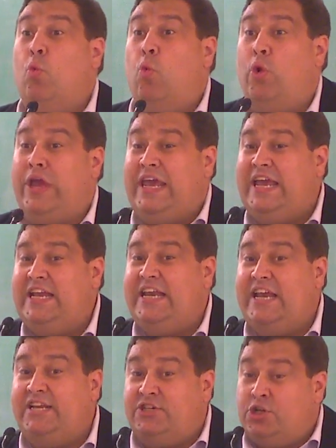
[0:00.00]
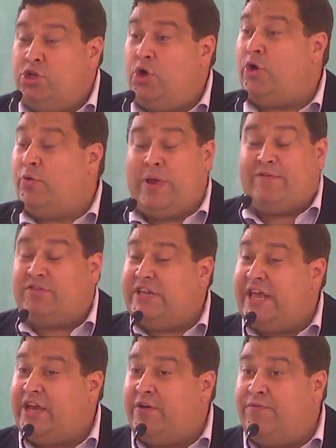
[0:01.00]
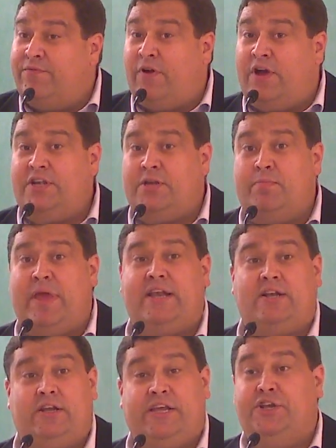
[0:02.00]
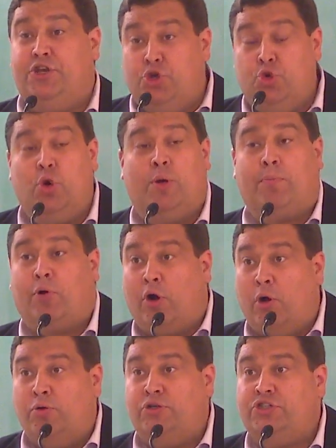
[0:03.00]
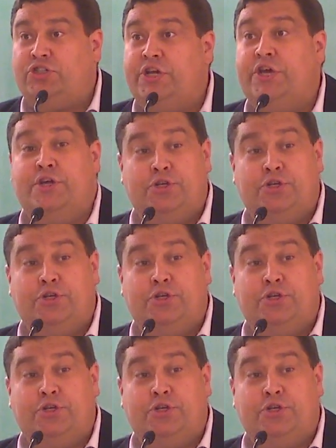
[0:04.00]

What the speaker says: We need to look, we to take a fundamentally new approach